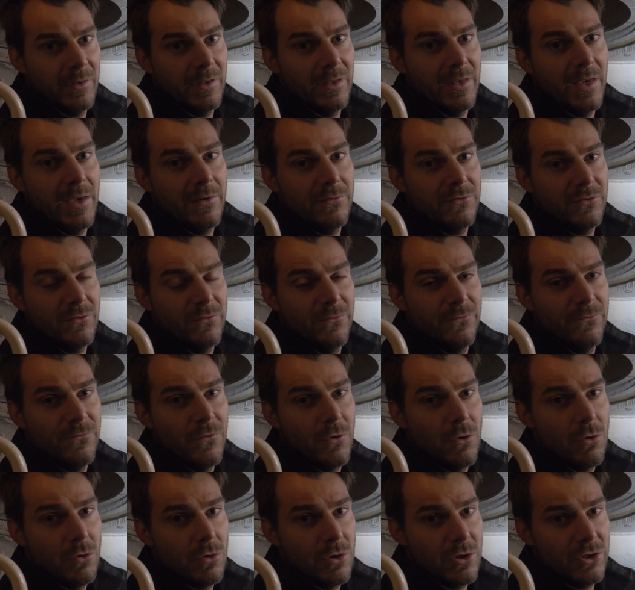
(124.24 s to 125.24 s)
gives
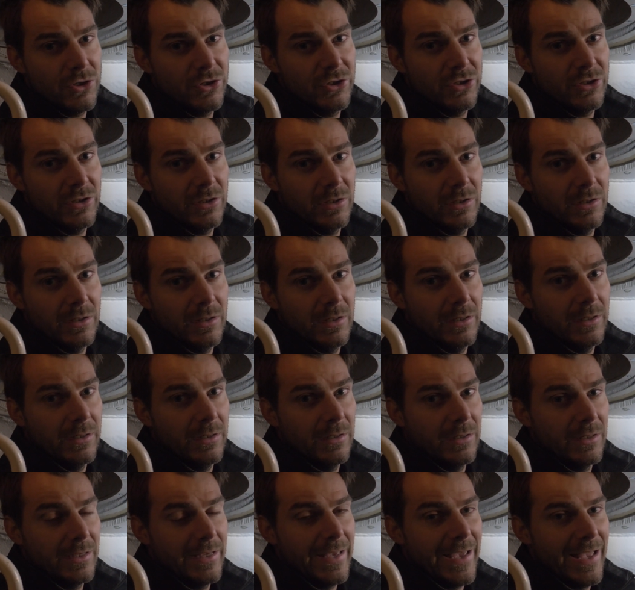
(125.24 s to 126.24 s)
force
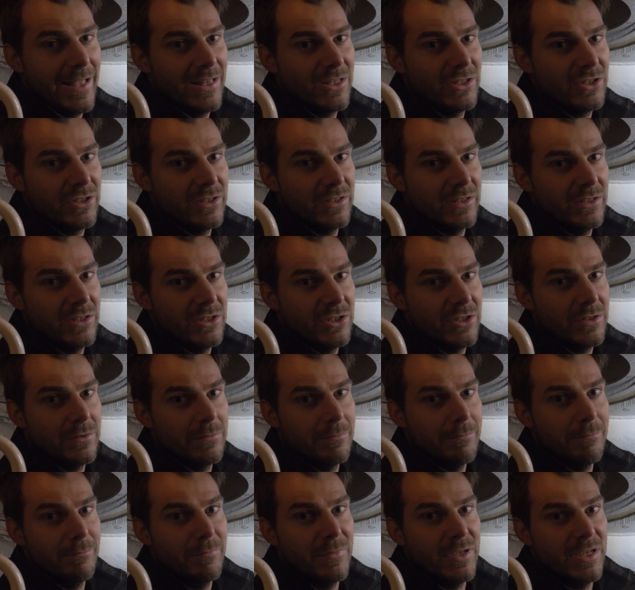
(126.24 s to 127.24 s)
against these
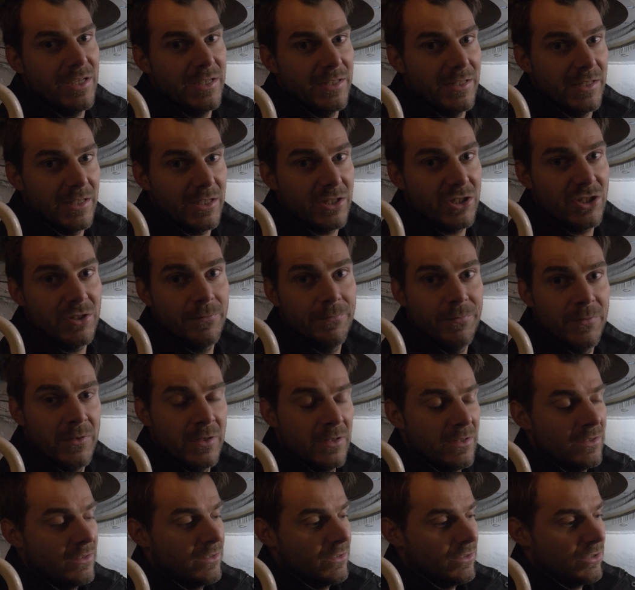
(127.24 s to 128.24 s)
meters.
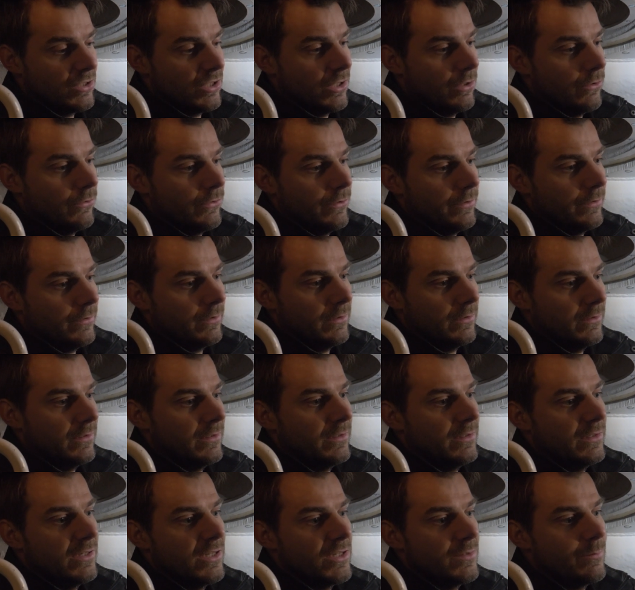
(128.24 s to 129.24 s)
So
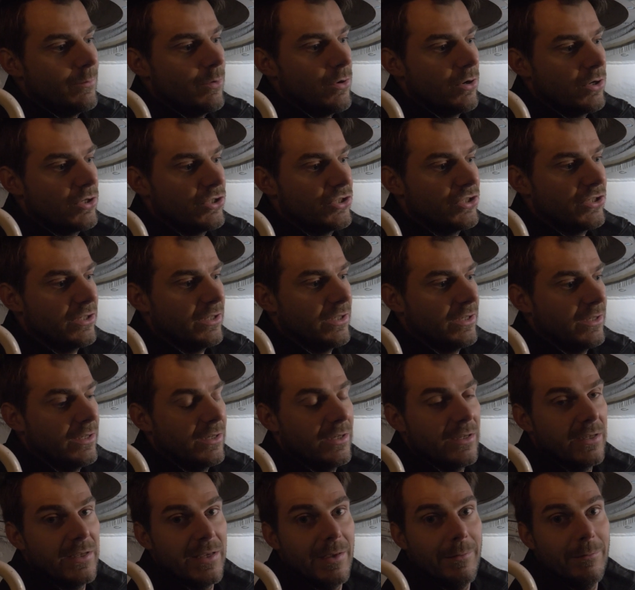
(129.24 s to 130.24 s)
this box
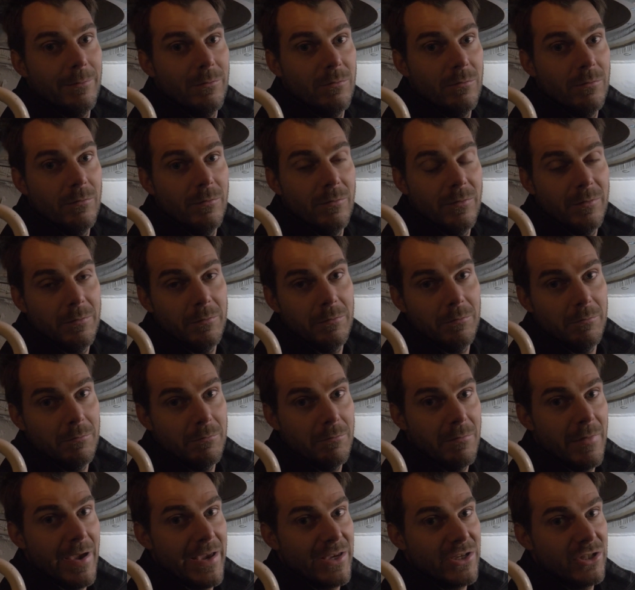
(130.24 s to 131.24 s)
can
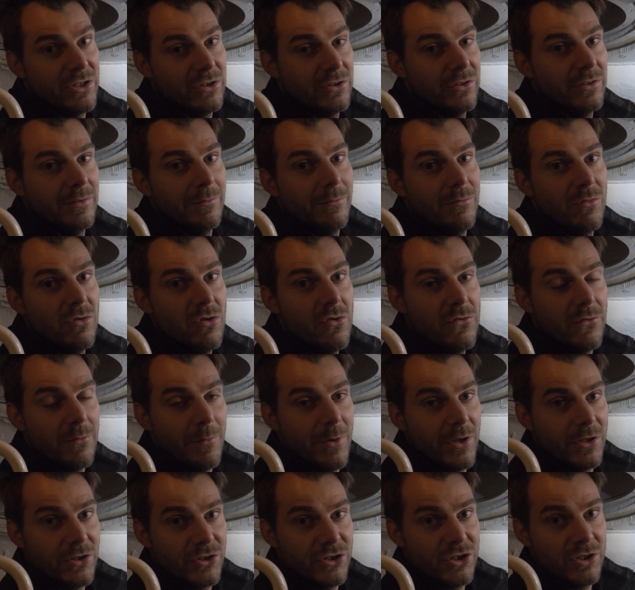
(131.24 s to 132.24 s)
measure the
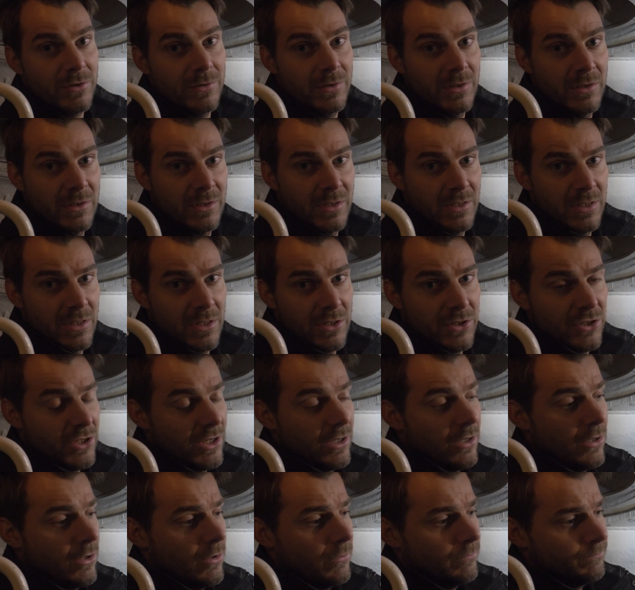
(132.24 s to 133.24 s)
movements.
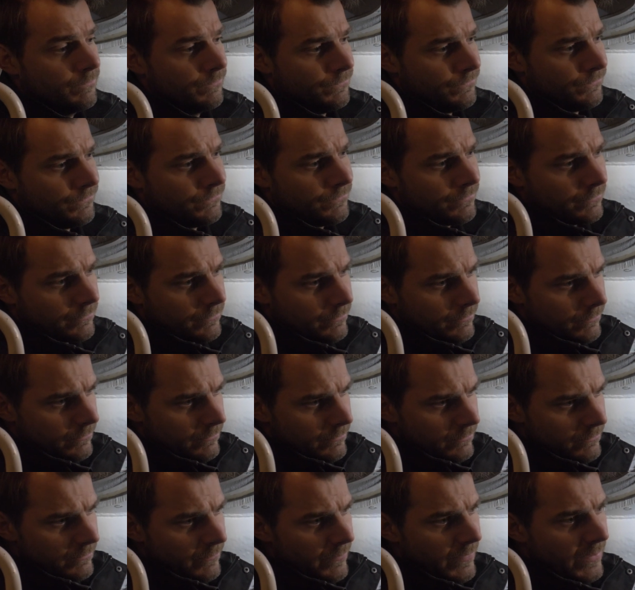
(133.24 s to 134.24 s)
So
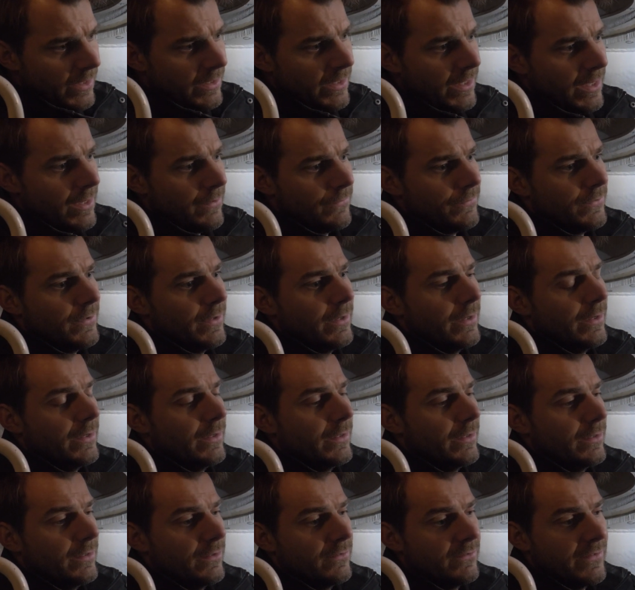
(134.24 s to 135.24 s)
if
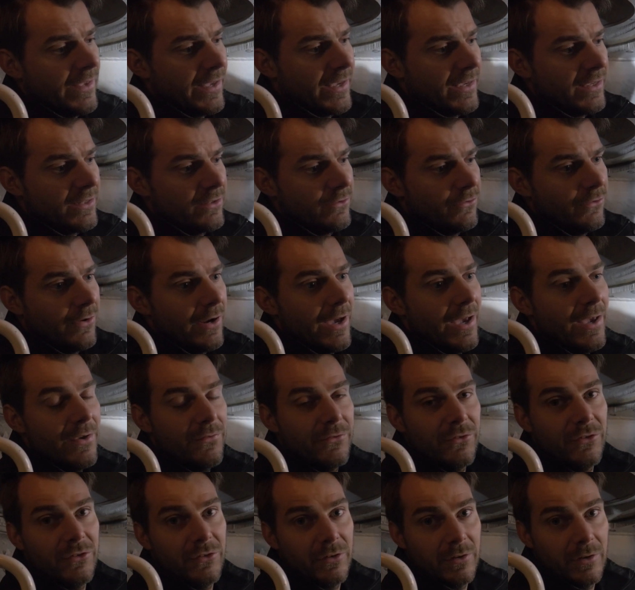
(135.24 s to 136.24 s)
the tank
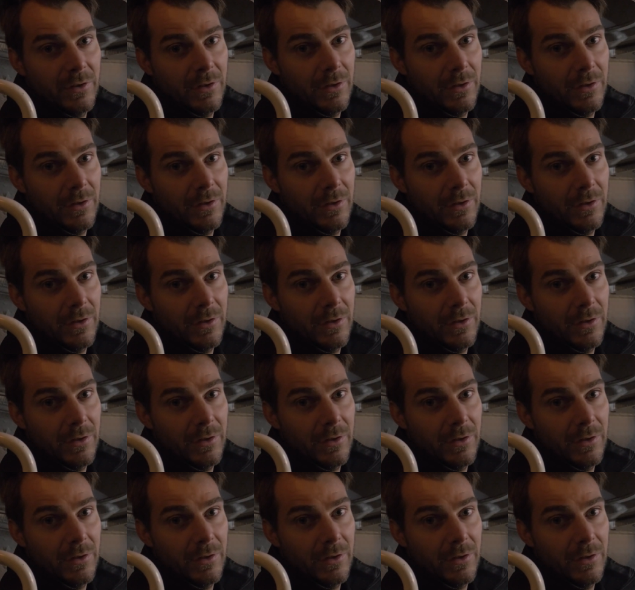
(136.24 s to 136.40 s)
drives